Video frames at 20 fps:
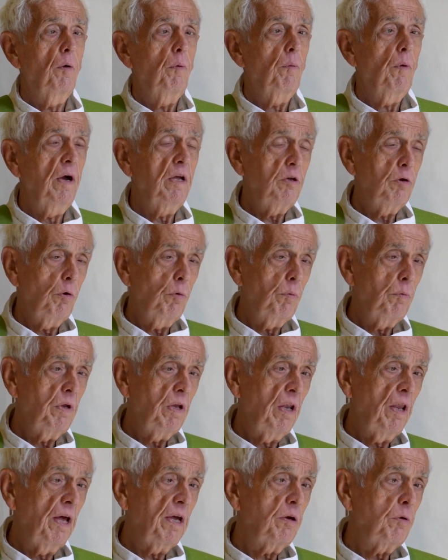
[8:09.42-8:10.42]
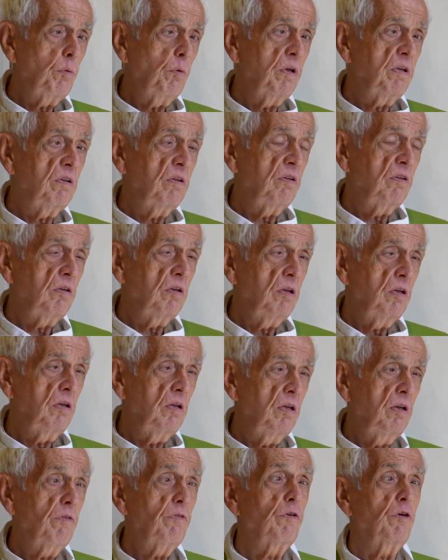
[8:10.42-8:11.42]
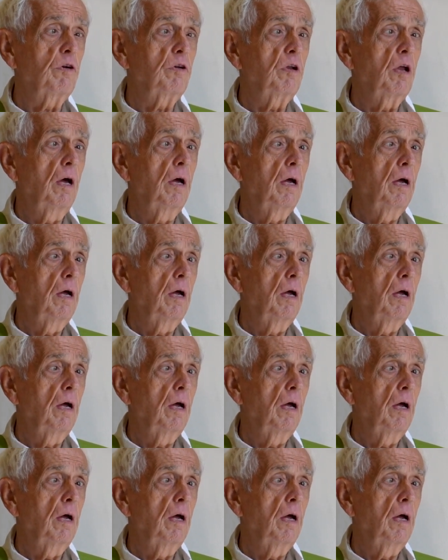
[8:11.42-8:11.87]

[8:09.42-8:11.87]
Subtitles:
Why don't we like what's different?